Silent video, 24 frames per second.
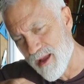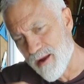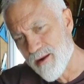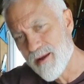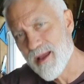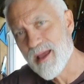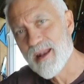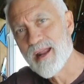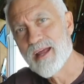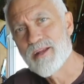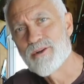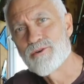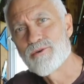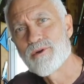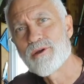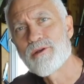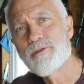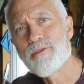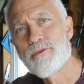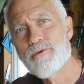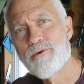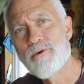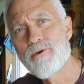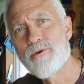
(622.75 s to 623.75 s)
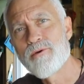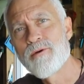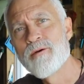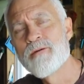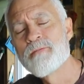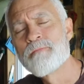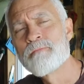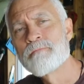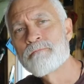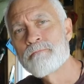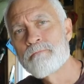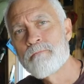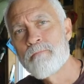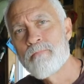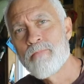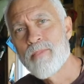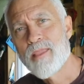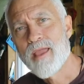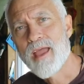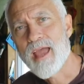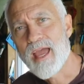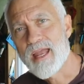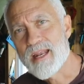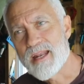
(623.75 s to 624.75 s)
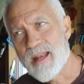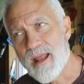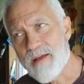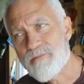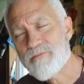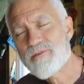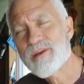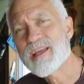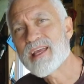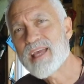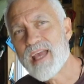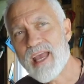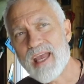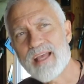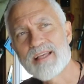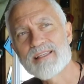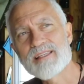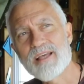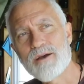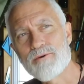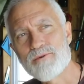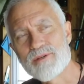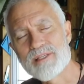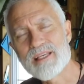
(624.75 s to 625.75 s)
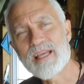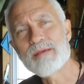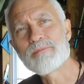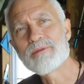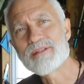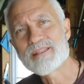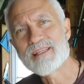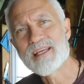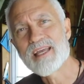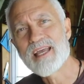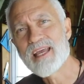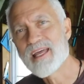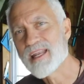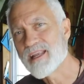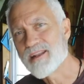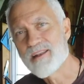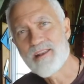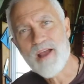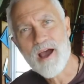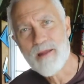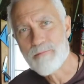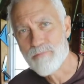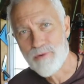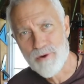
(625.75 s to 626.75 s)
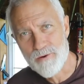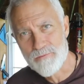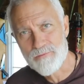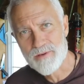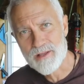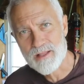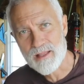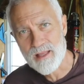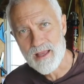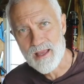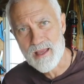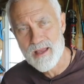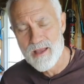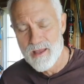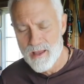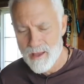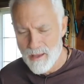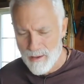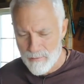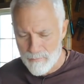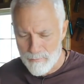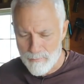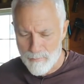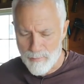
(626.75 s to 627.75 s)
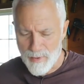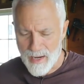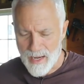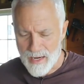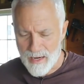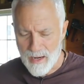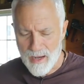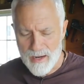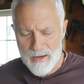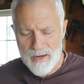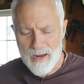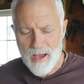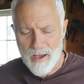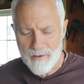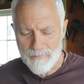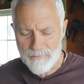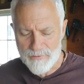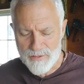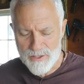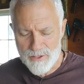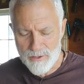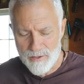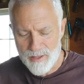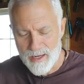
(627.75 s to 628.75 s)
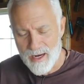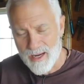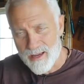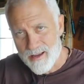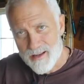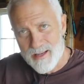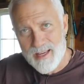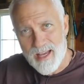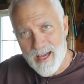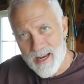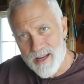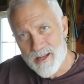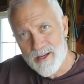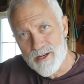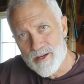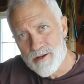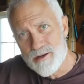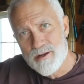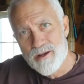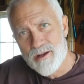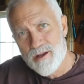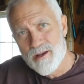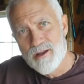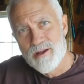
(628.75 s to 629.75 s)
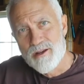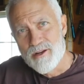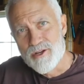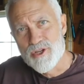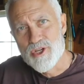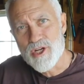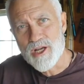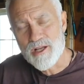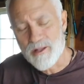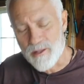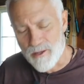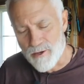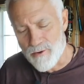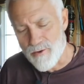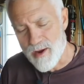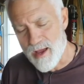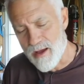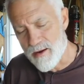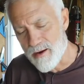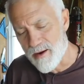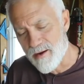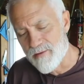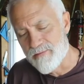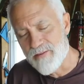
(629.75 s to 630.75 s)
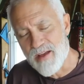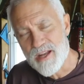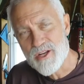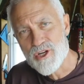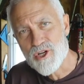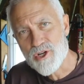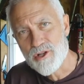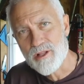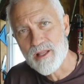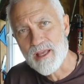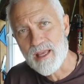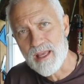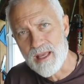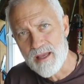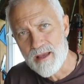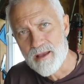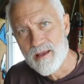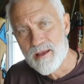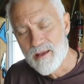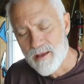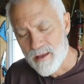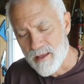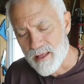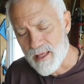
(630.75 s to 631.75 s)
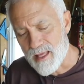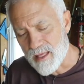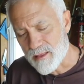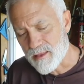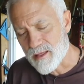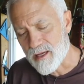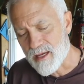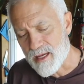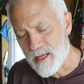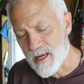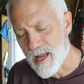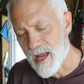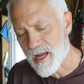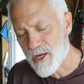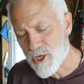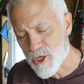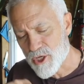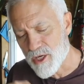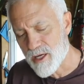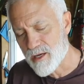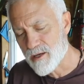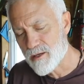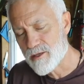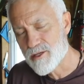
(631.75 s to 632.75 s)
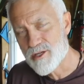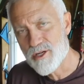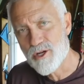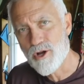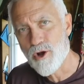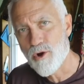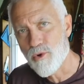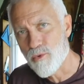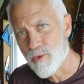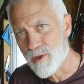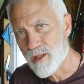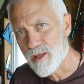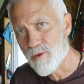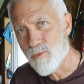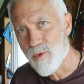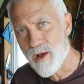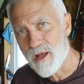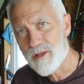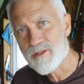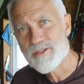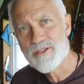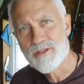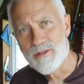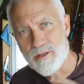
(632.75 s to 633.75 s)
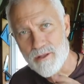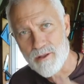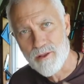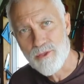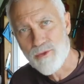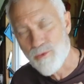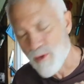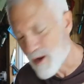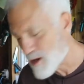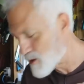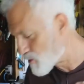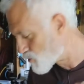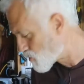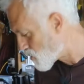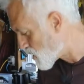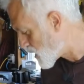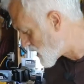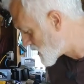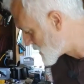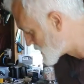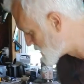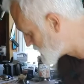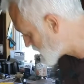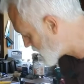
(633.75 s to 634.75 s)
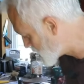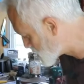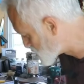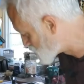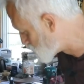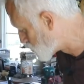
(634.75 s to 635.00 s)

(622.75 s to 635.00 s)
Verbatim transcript: about there, and I drilled through, and in every case I was able to hit it, not perfectly, but enough so that I could kind of jiggle it around and eventually get the connection to go really well so that the threaded rod